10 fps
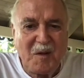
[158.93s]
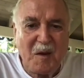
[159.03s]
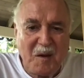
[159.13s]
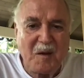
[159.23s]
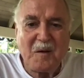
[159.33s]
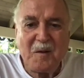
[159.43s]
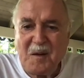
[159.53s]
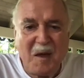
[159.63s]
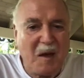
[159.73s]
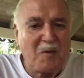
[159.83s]
and
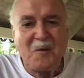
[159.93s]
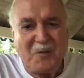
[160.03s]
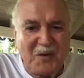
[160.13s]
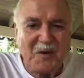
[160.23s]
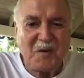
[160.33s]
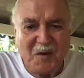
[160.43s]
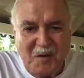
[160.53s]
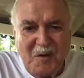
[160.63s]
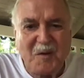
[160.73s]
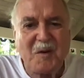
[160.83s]
that all finishes,
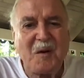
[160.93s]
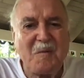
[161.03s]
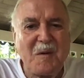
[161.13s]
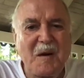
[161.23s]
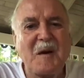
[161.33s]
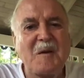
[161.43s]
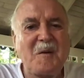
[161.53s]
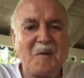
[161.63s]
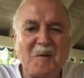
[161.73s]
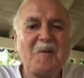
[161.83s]
and you go back
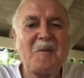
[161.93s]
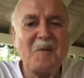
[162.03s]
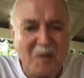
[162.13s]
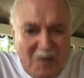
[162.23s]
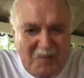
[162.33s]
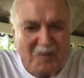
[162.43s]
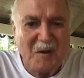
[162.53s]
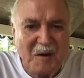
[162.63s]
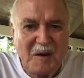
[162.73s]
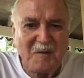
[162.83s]
to ordinary
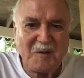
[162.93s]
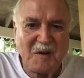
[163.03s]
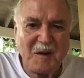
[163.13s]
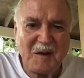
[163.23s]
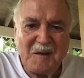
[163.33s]
life again.